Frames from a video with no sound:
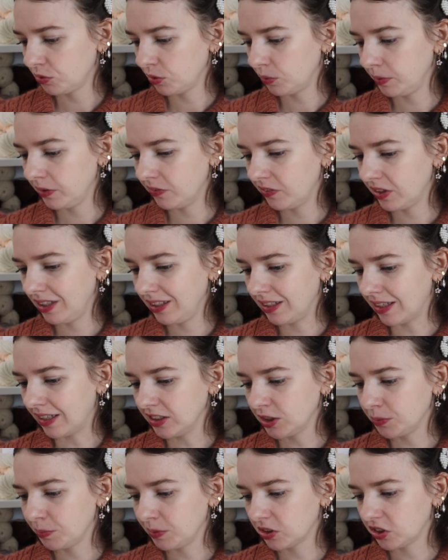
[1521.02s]
will be really
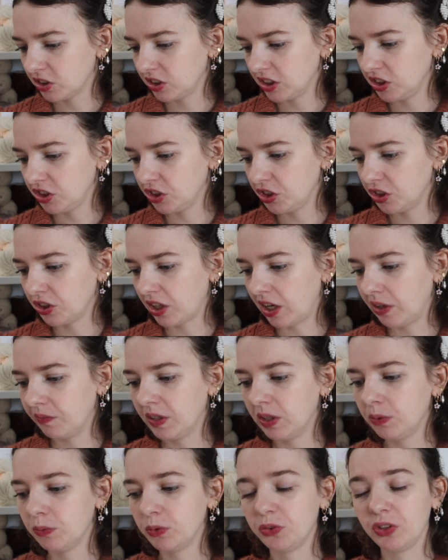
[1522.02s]
nice because this year I
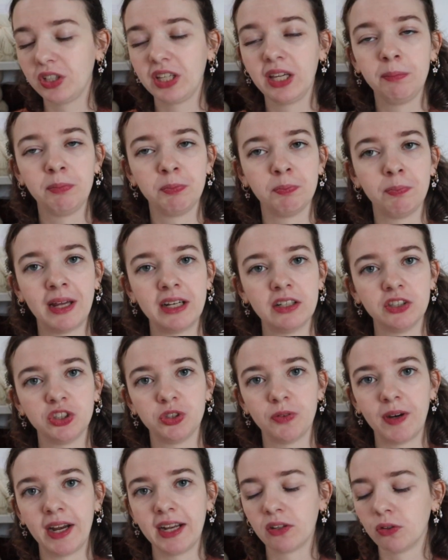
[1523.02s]
really want to keep better
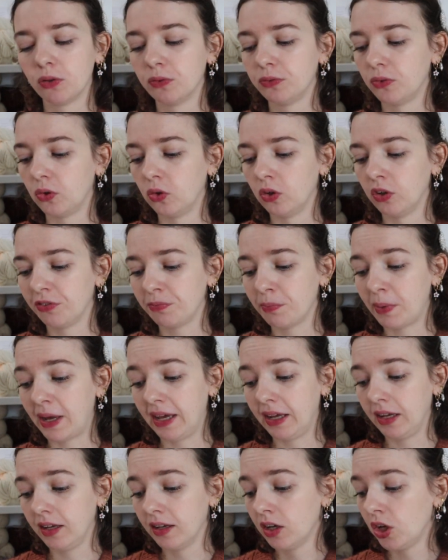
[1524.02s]
track of all of
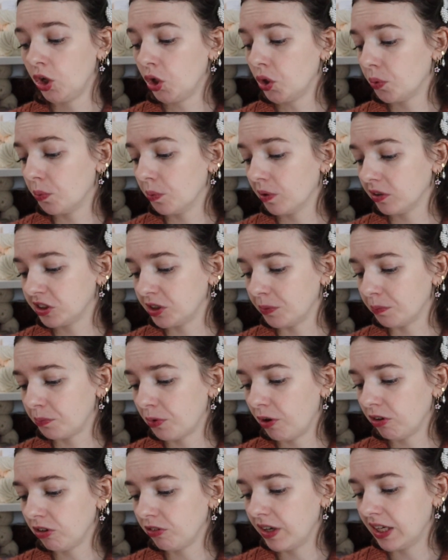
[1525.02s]
my works in
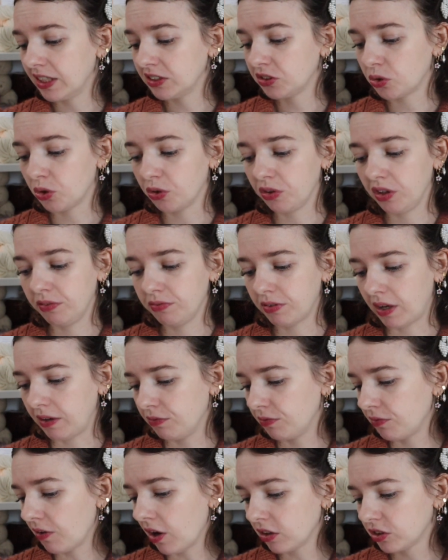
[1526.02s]
progress, or if I
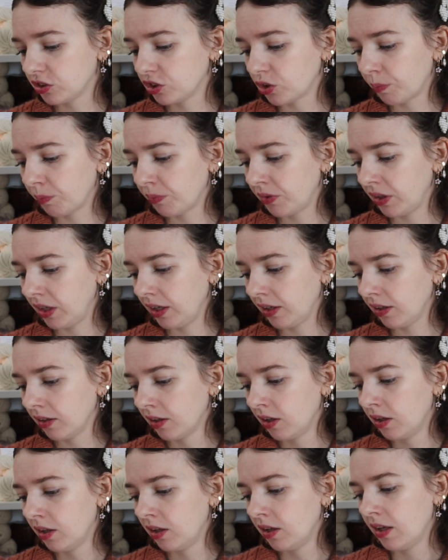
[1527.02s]
frogged something.
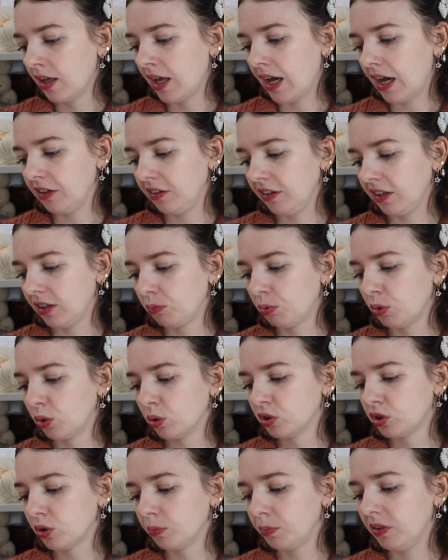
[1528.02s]
I think it will
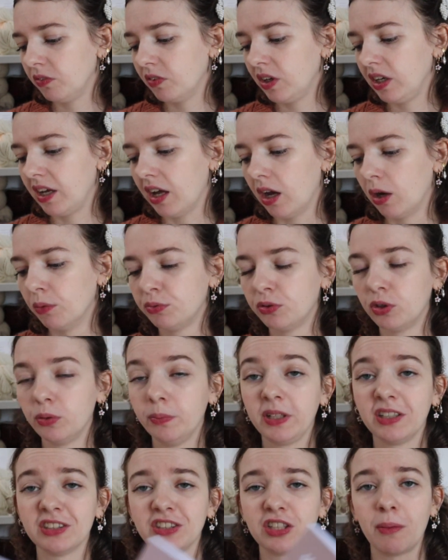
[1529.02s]
also be really helpful
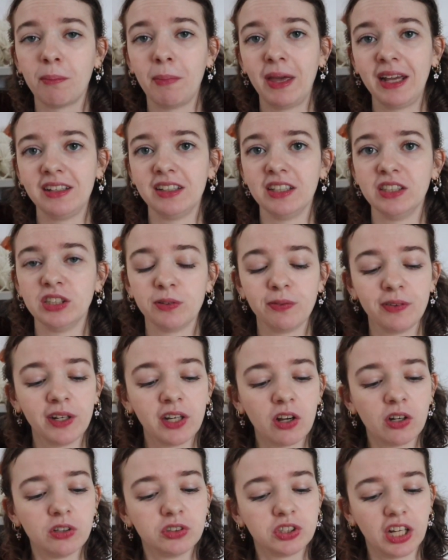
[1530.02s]
because I make these
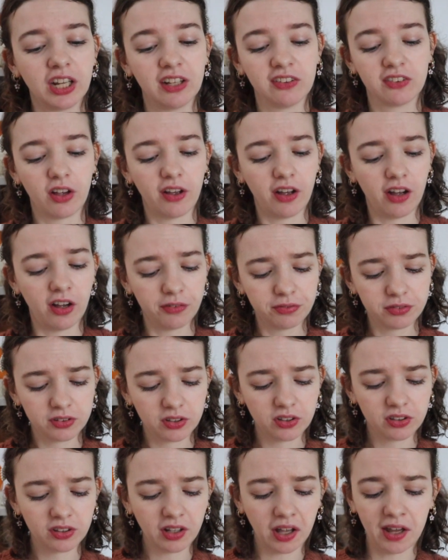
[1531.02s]
videos and
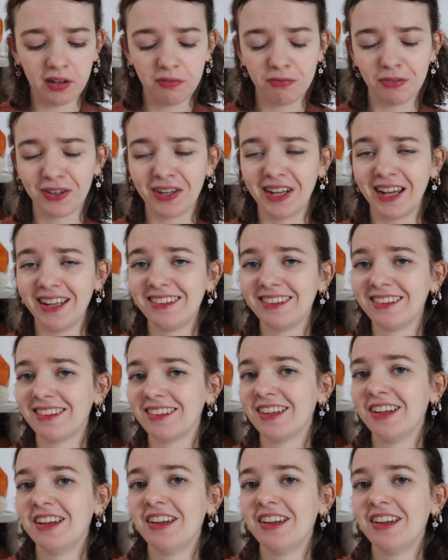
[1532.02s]
often I forget